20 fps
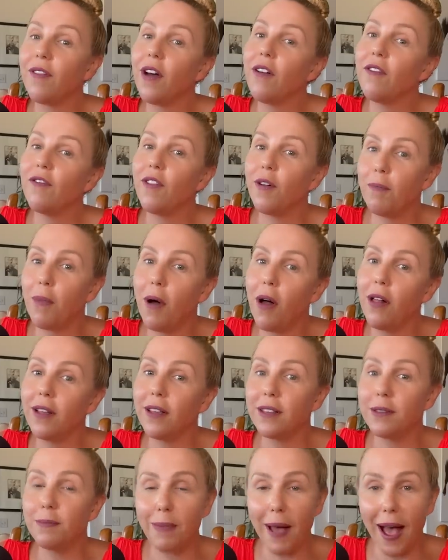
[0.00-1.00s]
L football
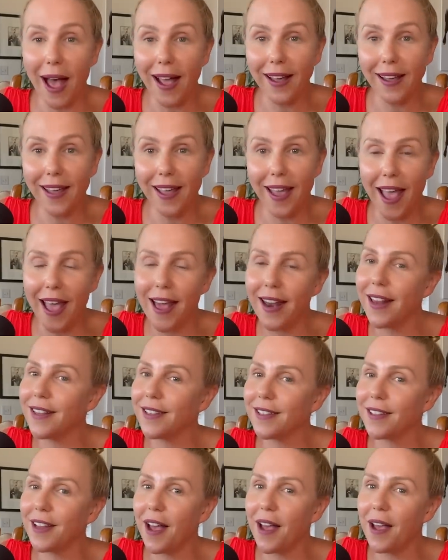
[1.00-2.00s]
is back and
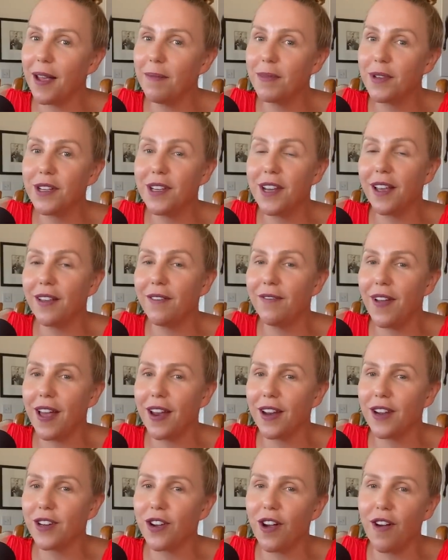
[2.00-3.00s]
it's time to take
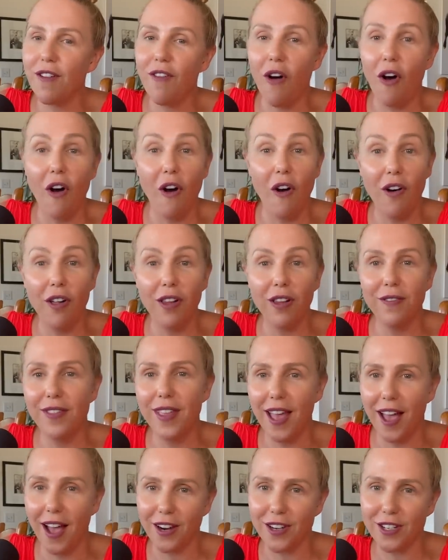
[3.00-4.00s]
advantage of all of
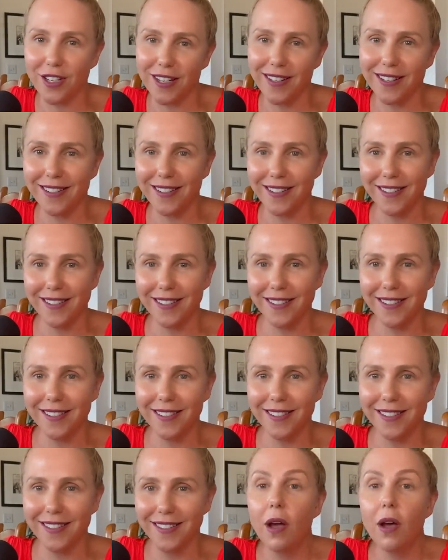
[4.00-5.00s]
the action.
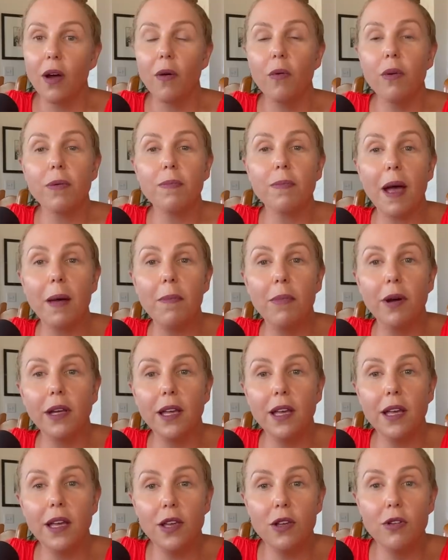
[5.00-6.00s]
With
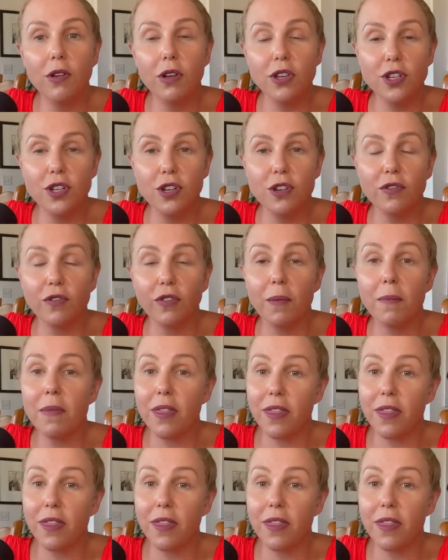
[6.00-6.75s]
MyBookie, you can choose from